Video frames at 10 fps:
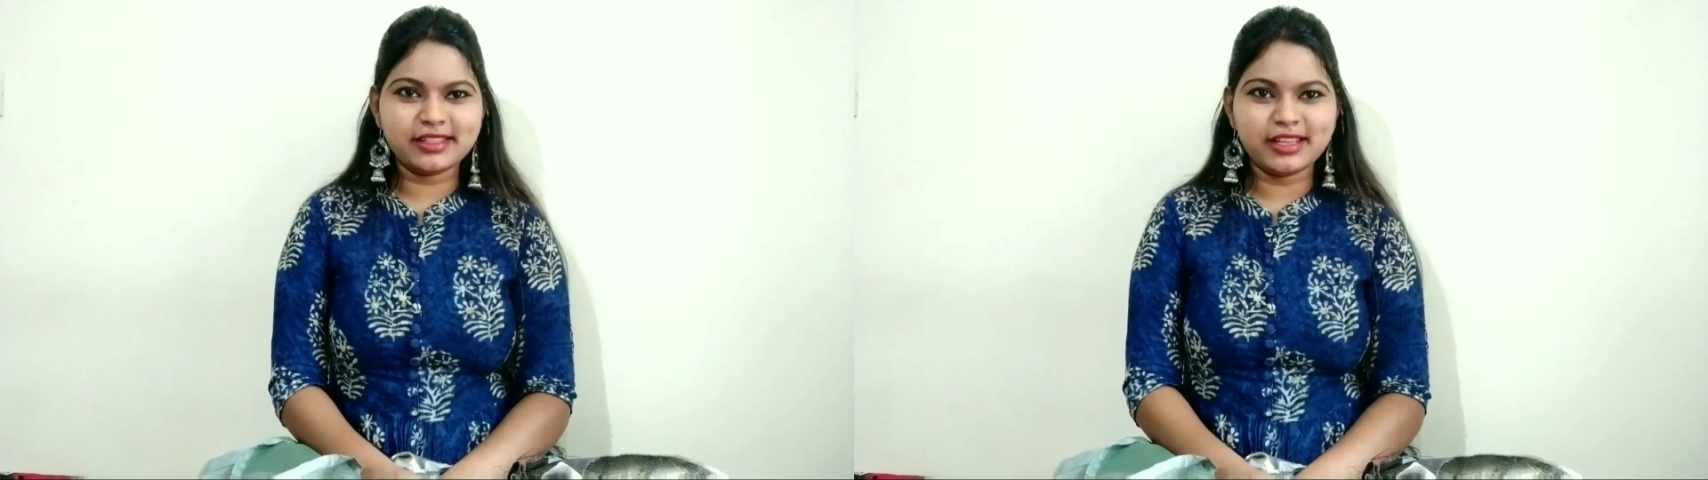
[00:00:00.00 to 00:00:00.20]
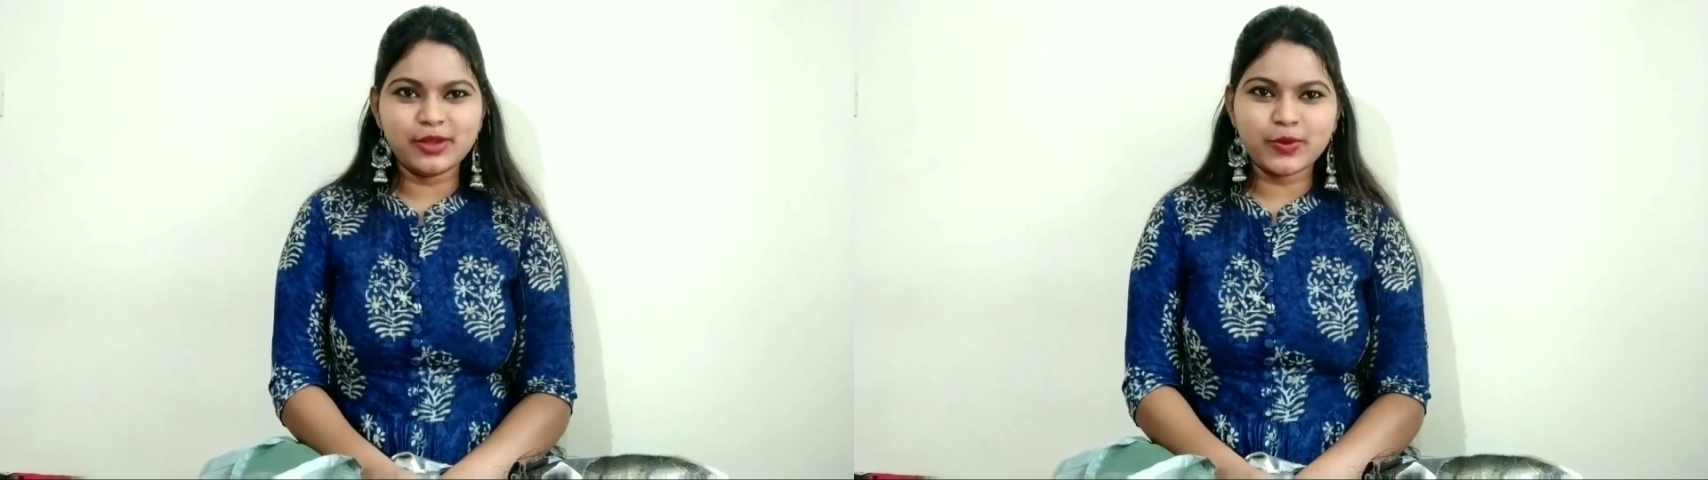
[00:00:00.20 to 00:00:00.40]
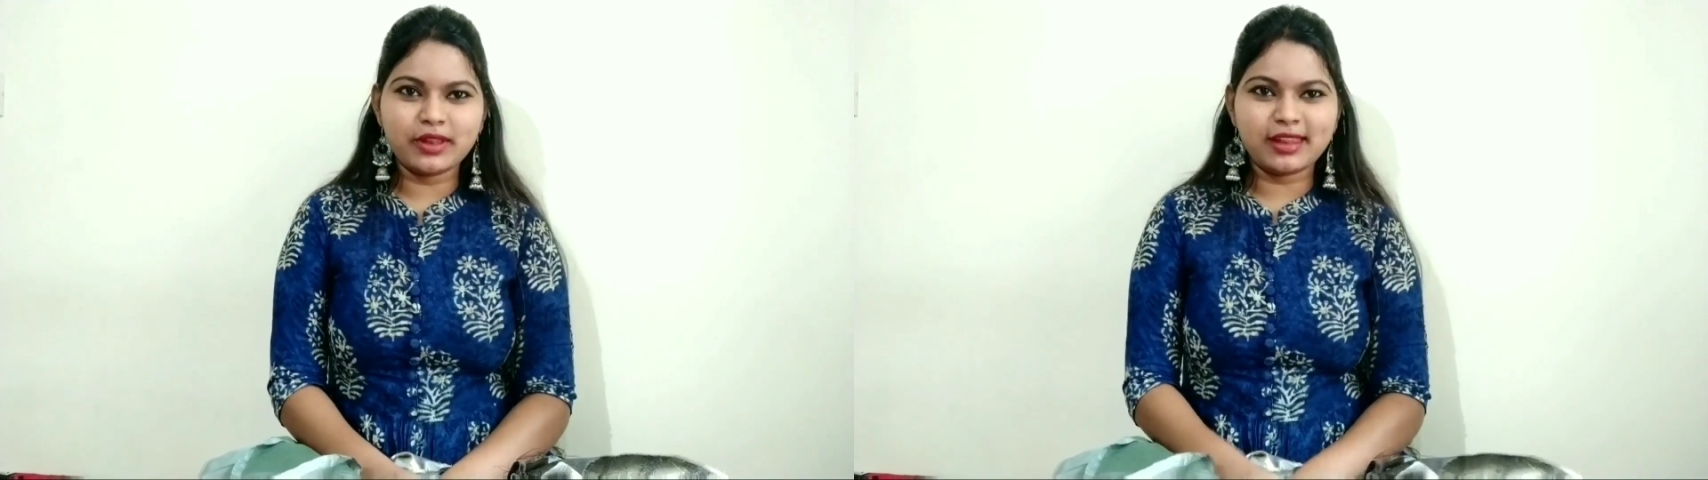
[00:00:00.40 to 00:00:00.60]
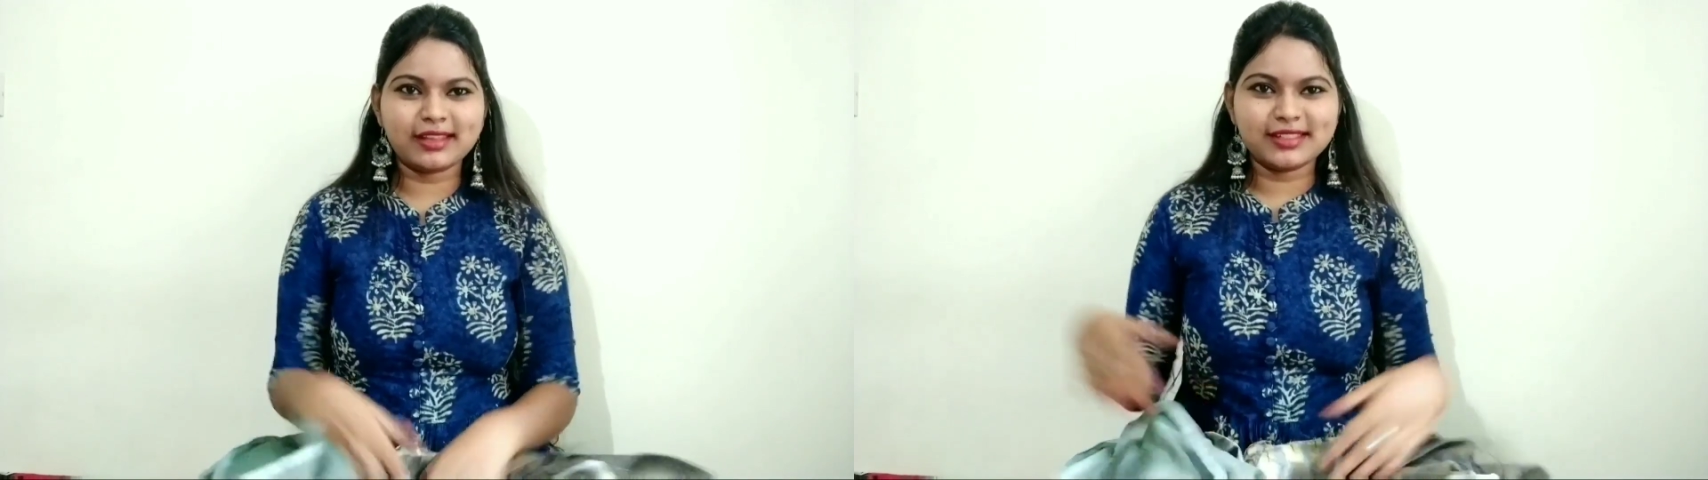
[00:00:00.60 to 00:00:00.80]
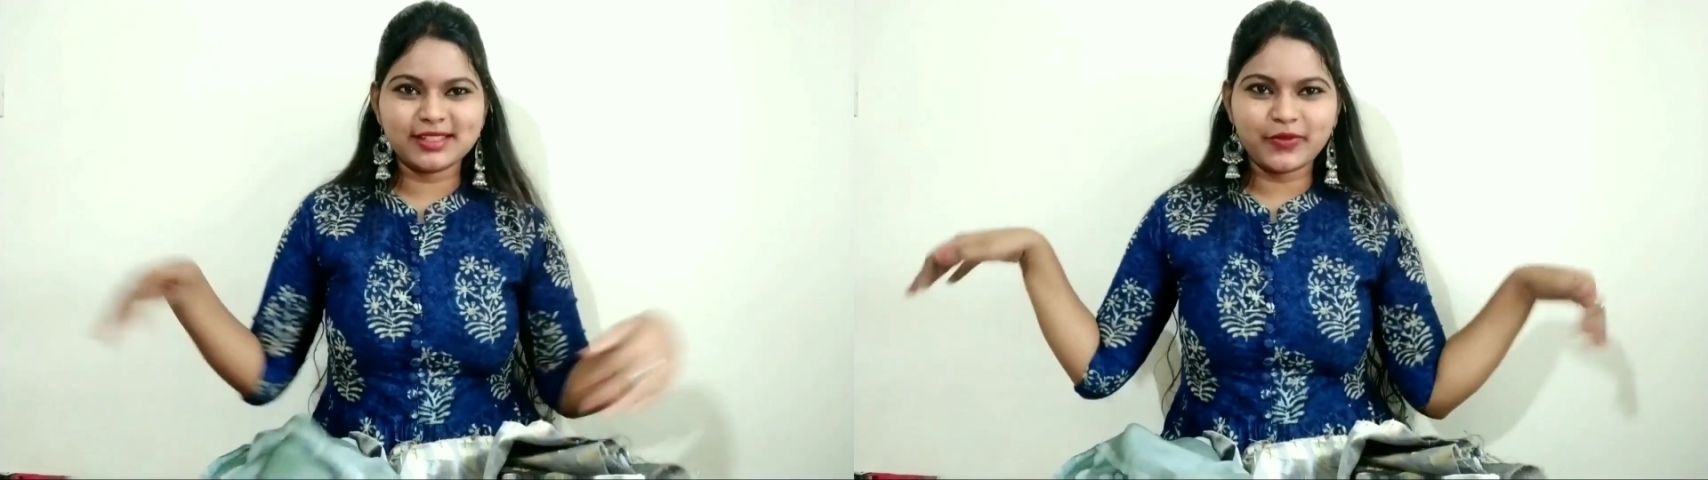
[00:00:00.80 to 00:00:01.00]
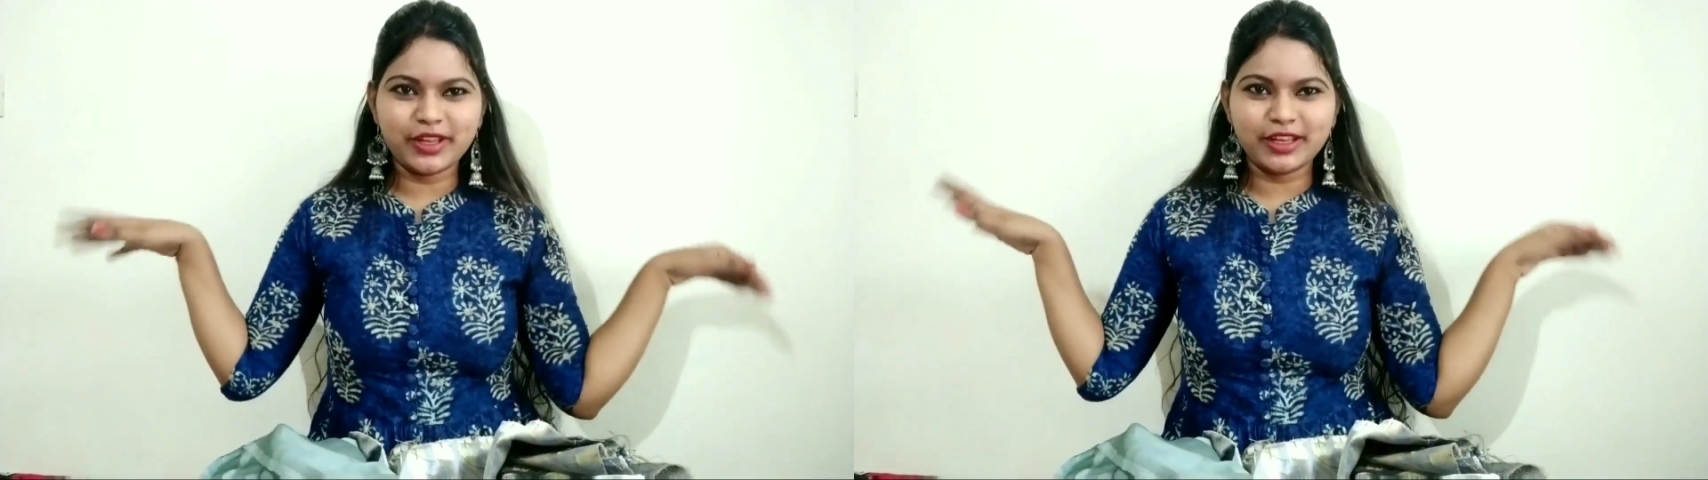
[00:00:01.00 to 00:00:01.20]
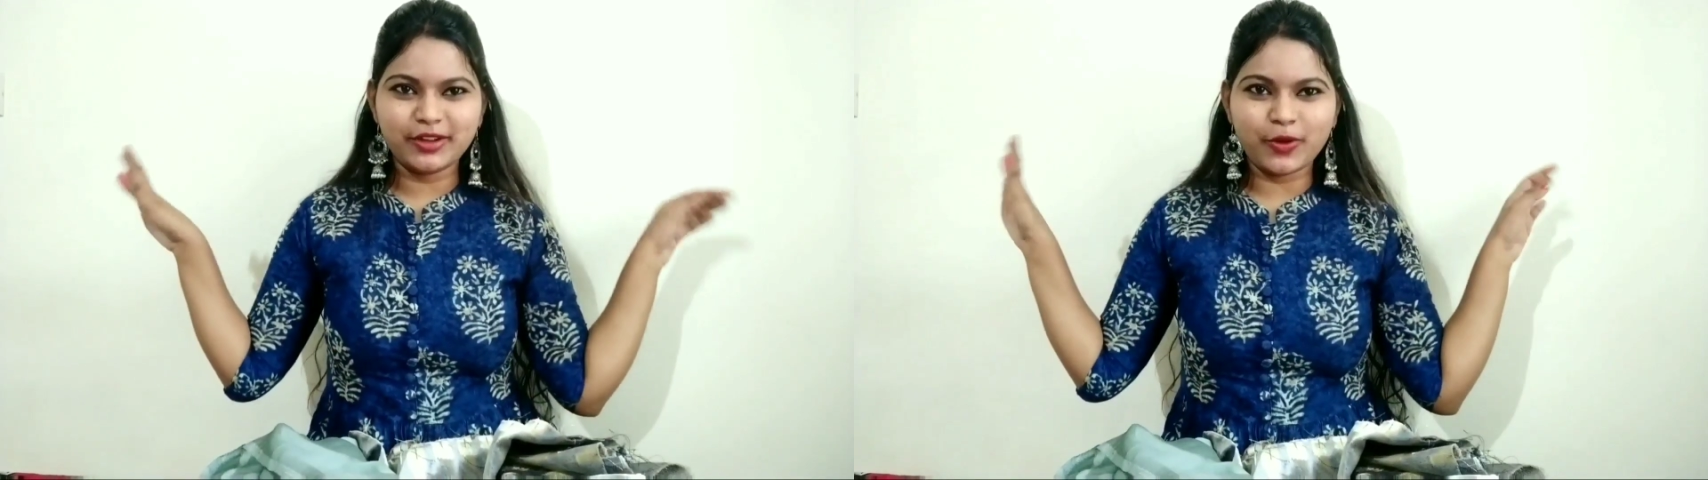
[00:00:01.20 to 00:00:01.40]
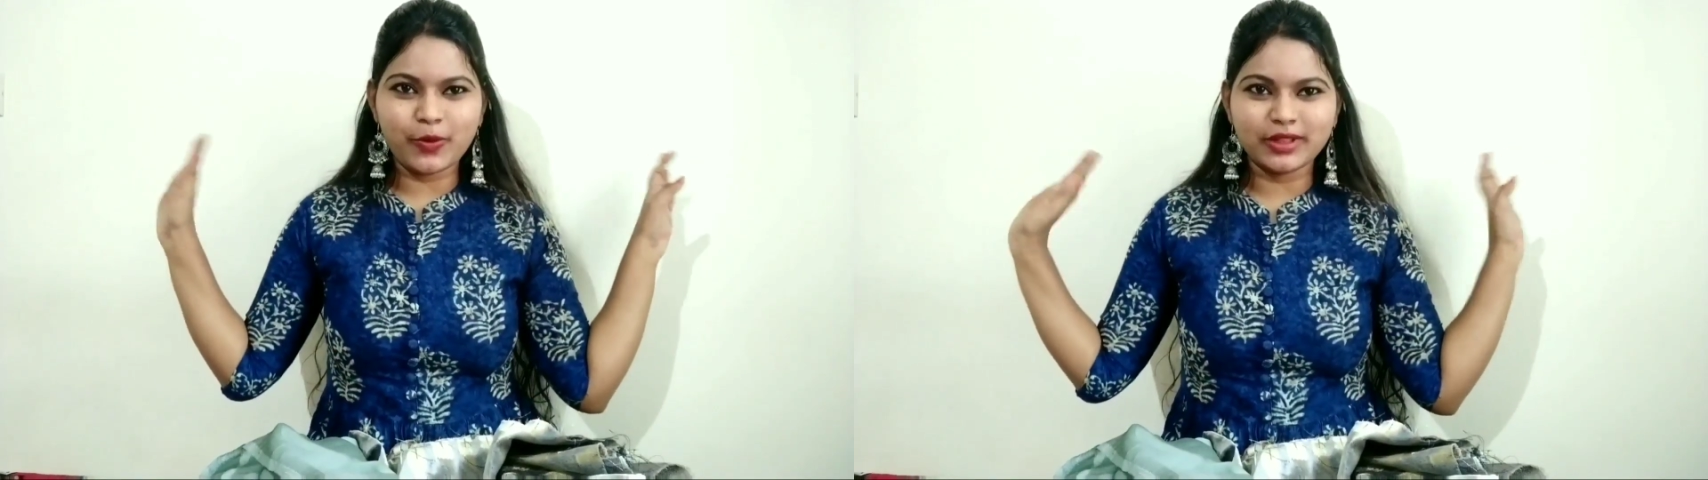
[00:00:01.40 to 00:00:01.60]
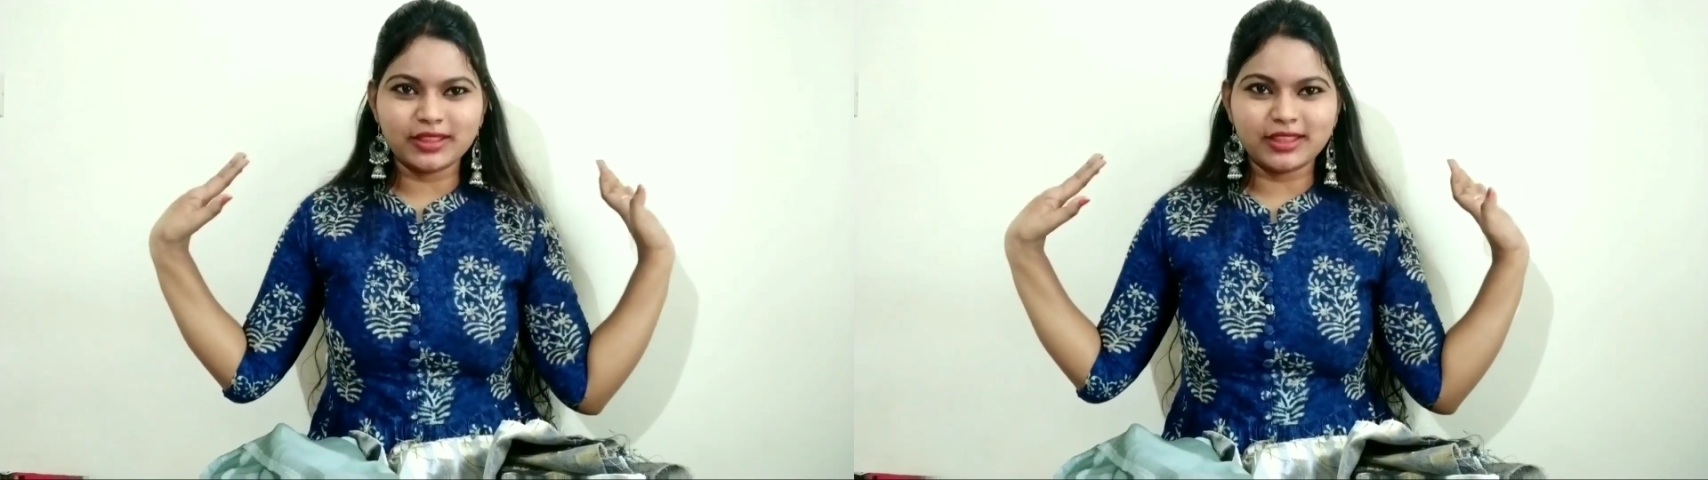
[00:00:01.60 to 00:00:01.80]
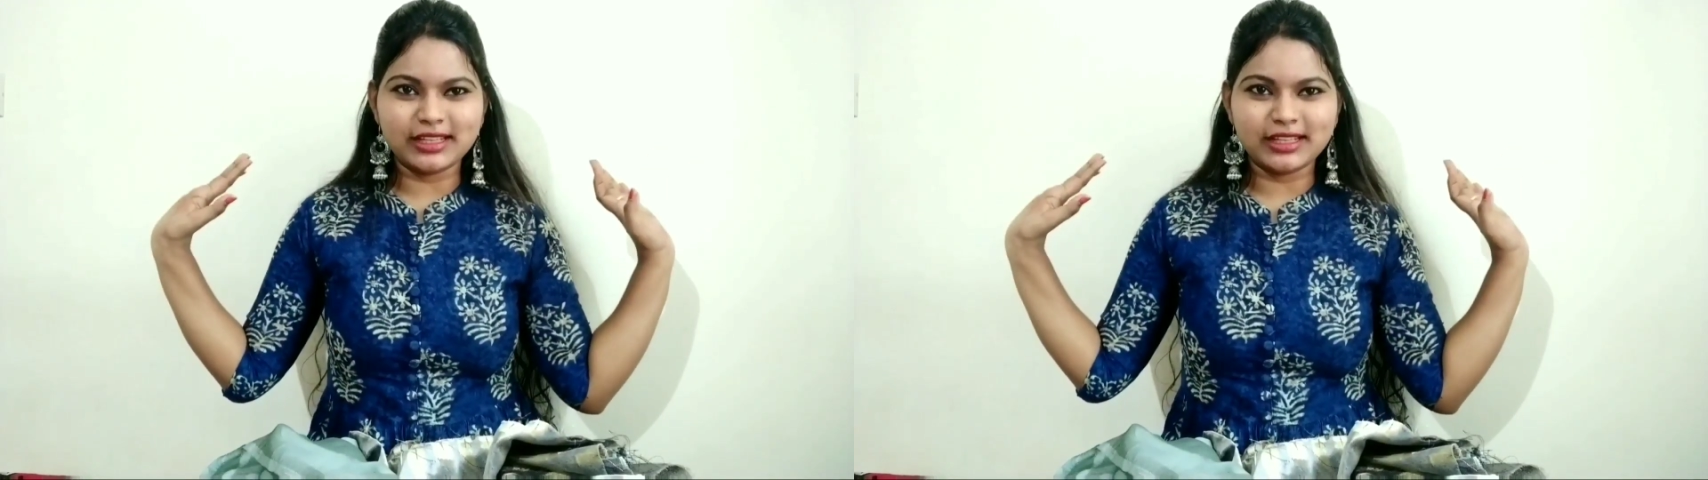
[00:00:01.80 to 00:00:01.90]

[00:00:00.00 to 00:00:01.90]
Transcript: see you in next video with